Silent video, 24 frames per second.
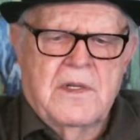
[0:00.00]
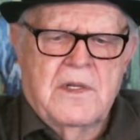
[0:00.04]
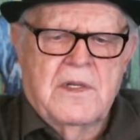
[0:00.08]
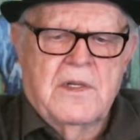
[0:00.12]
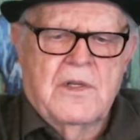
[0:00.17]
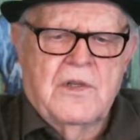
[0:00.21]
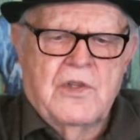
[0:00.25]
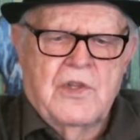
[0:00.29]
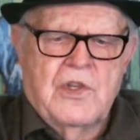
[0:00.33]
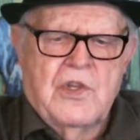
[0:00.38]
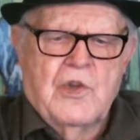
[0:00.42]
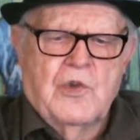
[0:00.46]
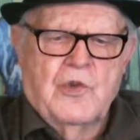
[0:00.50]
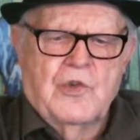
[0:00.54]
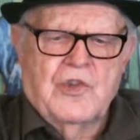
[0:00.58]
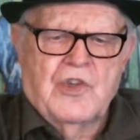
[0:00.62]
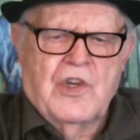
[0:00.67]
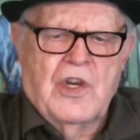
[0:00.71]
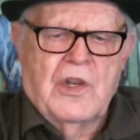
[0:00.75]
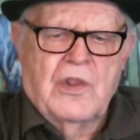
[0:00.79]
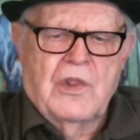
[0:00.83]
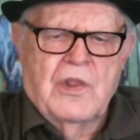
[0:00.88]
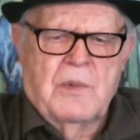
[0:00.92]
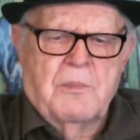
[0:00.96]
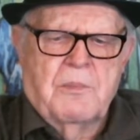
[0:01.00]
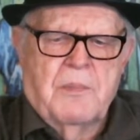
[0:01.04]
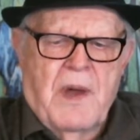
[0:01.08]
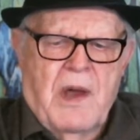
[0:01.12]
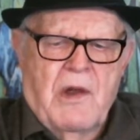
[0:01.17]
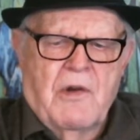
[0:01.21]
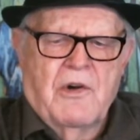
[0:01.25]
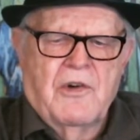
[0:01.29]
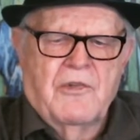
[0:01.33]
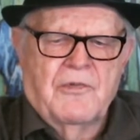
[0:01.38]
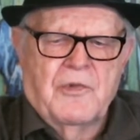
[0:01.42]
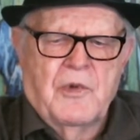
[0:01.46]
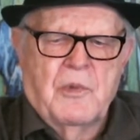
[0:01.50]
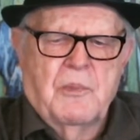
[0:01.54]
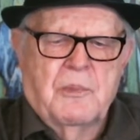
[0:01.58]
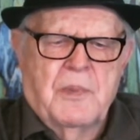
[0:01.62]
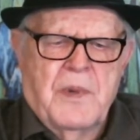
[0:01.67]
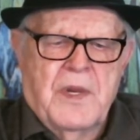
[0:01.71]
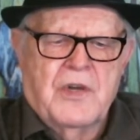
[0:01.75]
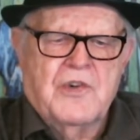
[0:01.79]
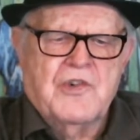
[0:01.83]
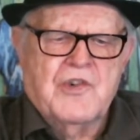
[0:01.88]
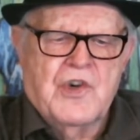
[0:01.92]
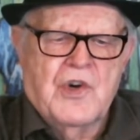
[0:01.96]
using the powerful
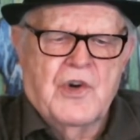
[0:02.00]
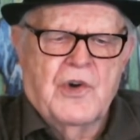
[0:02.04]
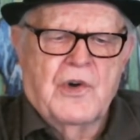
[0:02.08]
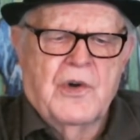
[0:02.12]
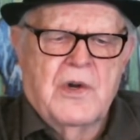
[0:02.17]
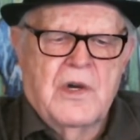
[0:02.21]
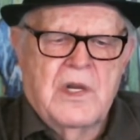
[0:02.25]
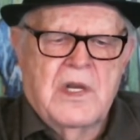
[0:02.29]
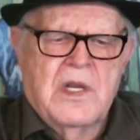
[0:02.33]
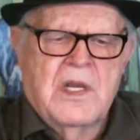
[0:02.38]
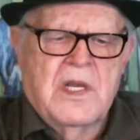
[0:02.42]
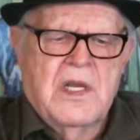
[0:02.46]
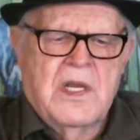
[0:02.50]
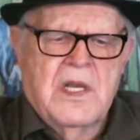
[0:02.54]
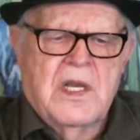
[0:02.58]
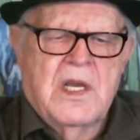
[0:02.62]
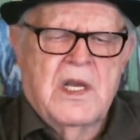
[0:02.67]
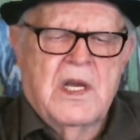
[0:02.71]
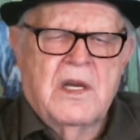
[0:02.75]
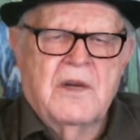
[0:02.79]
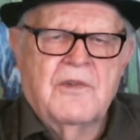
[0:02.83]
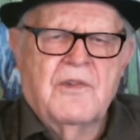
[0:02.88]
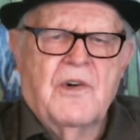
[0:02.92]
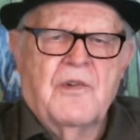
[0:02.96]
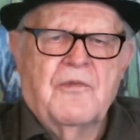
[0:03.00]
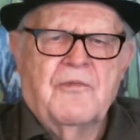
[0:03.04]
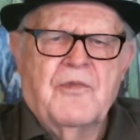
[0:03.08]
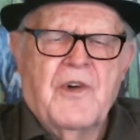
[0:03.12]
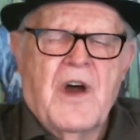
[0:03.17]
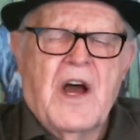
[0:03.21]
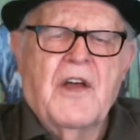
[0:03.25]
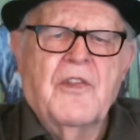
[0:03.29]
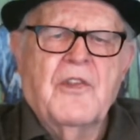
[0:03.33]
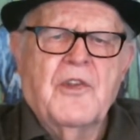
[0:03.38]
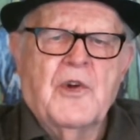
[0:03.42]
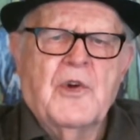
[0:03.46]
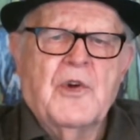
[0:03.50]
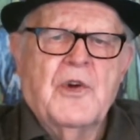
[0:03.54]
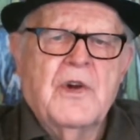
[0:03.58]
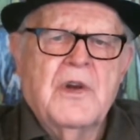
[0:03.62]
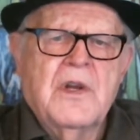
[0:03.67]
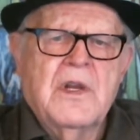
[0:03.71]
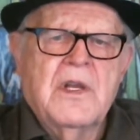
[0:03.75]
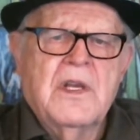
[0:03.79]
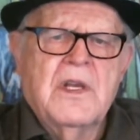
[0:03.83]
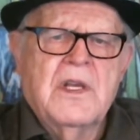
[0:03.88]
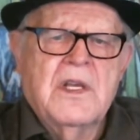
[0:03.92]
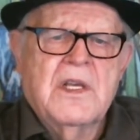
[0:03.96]
picture of a father
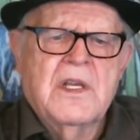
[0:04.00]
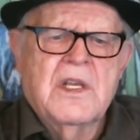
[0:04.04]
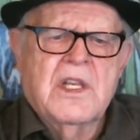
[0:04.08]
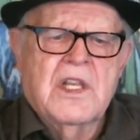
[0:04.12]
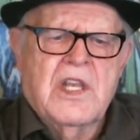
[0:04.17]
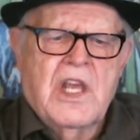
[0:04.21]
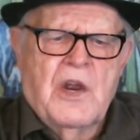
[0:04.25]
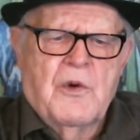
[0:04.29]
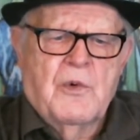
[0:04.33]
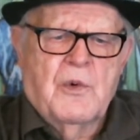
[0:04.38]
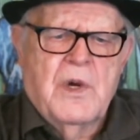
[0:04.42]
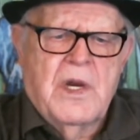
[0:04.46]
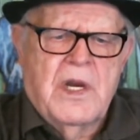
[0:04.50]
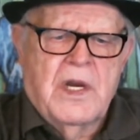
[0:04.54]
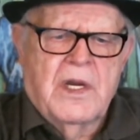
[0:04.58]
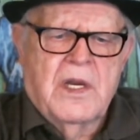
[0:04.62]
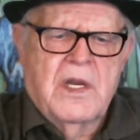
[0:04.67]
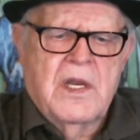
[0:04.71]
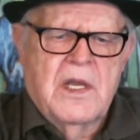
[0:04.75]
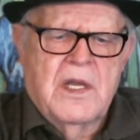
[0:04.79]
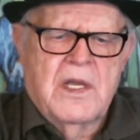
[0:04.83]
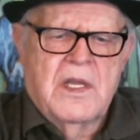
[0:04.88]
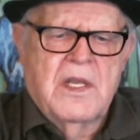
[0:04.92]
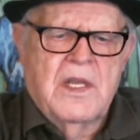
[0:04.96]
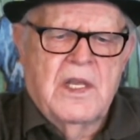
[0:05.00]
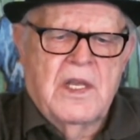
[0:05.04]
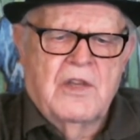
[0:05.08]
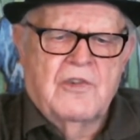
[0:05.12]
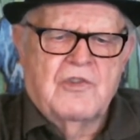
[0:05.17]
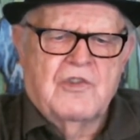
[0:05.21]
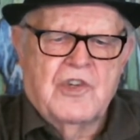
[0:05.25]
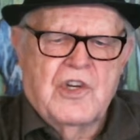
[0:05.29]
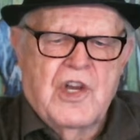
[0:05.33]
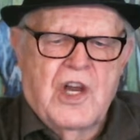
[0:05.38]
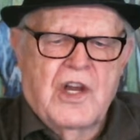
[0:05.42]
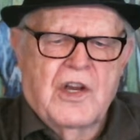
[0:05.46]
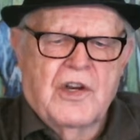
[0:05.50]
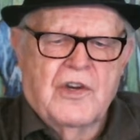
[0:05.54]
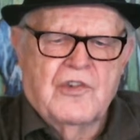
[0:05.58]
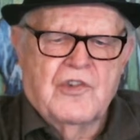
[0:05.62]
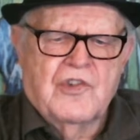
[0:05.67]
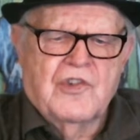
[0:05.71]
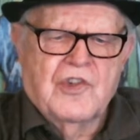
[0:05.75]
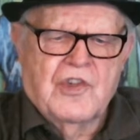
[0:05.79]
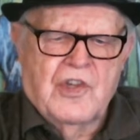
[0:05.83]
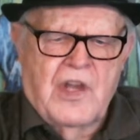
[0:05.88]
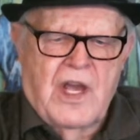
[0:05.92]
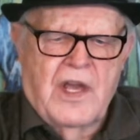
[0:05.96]
carrying his young
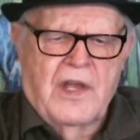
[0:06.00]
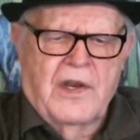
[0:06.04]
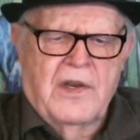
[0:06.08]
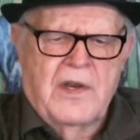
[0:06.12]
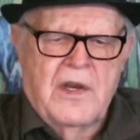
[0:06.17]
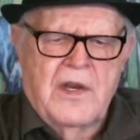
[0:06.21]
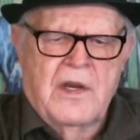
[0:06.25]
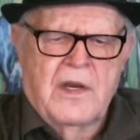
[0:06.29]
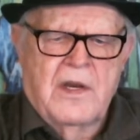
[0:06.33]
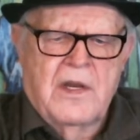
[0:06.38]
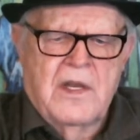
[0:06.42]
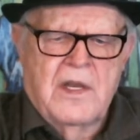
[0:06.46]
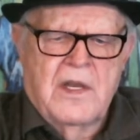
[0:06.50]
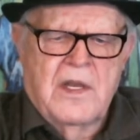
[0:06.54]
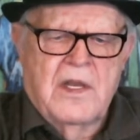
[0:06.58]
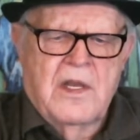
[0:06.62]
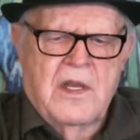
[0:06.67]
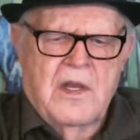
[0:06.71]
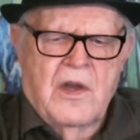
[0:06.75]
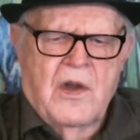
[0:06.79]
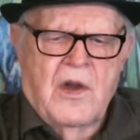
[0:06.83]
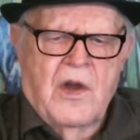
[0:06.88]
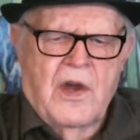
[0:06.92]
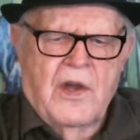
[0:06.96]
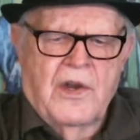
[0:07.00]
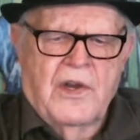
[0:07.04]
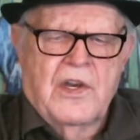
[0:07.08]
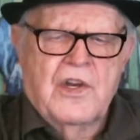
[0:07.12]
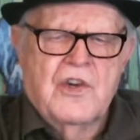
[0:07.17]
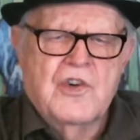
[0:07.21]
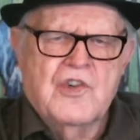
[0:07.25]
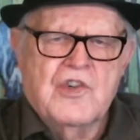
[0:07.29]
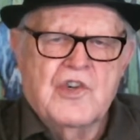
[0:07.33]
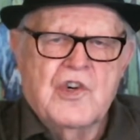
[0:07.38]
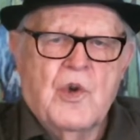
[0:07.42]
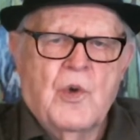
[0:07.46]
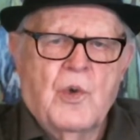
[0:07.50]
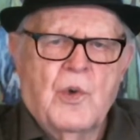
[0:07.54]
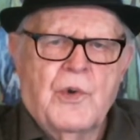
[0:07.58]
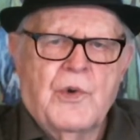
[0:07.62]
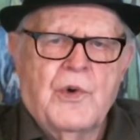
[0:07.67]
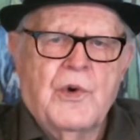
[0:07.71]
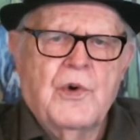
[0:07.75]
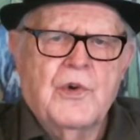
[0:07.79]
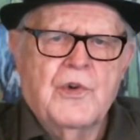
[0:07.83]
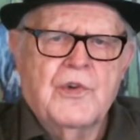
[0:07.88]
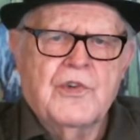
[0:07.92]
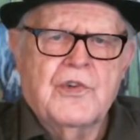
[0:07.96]
son on his
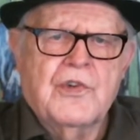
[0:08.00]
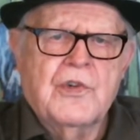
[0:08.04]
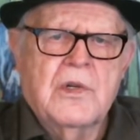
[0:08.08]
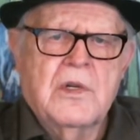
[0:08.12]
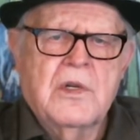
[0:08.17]
shoulders.